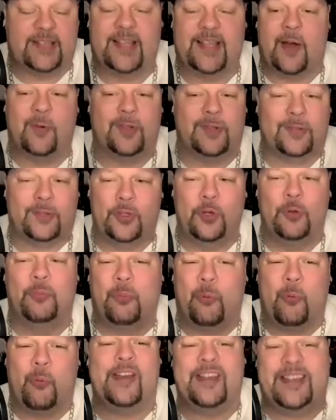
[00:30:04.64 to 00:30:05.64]
out
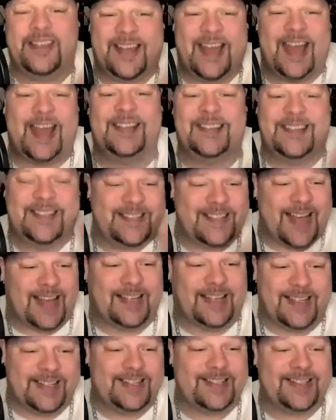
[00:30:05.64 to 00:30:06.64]
2.9
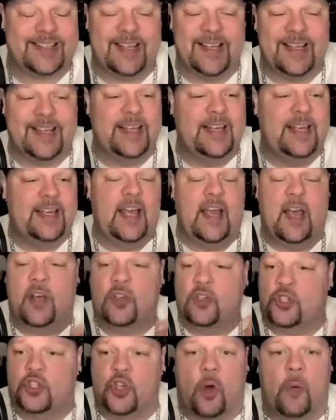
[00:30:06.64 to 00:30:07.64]
seconds.
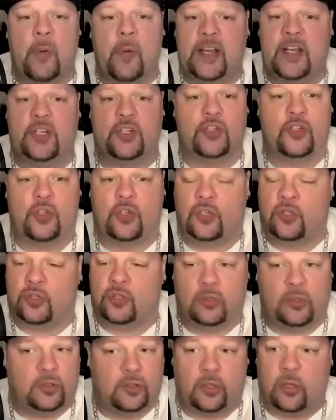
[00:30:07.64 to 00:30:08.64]
So many
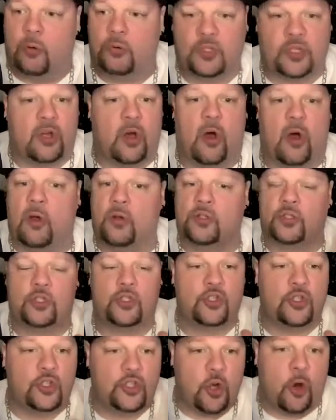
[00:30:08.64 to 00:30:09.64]
close calls,
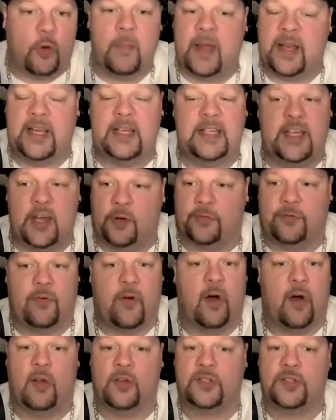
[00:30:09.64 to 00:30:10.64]
so many near
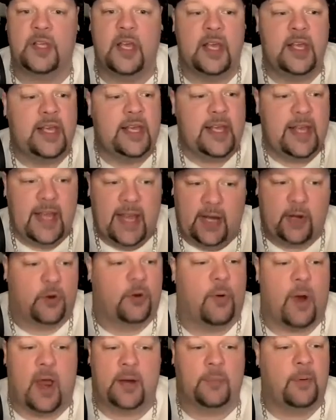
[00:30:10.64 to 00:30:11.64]
falls.
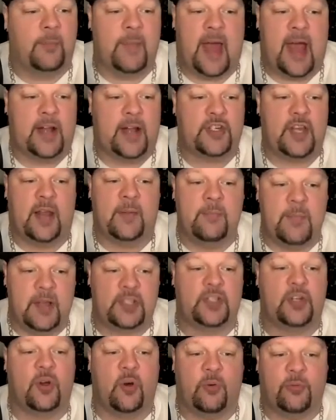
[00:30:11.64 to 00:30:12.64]
Incredible match. And
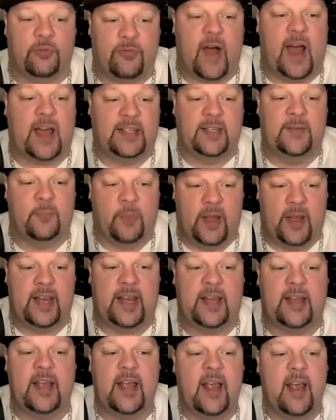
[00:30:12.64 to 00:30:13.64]
Mistico finally
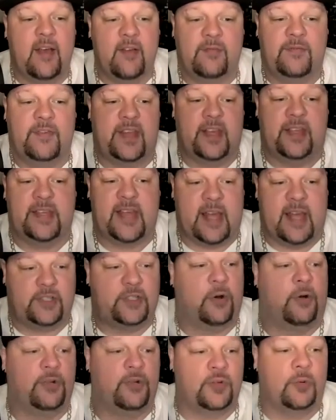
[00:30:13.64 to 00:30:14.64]
winning via that
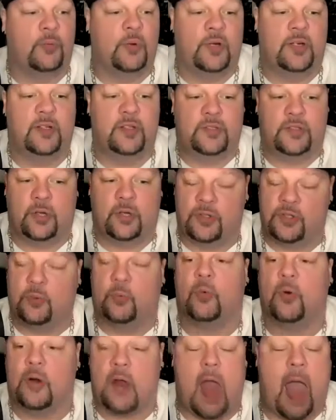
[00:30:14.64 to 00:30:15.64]
tilt-a-whirl.
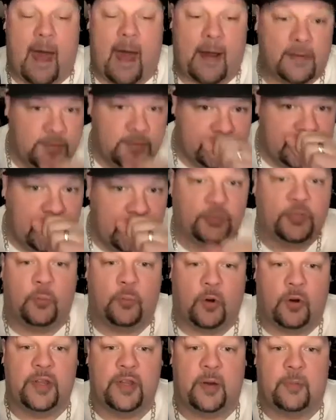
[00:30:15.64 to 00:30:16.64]

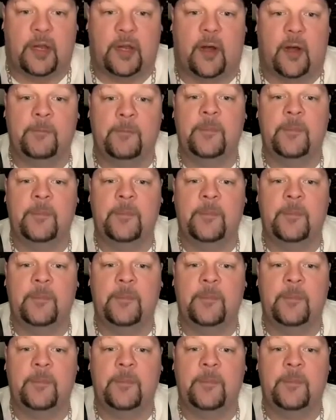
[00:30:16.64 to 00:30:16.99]
There we go.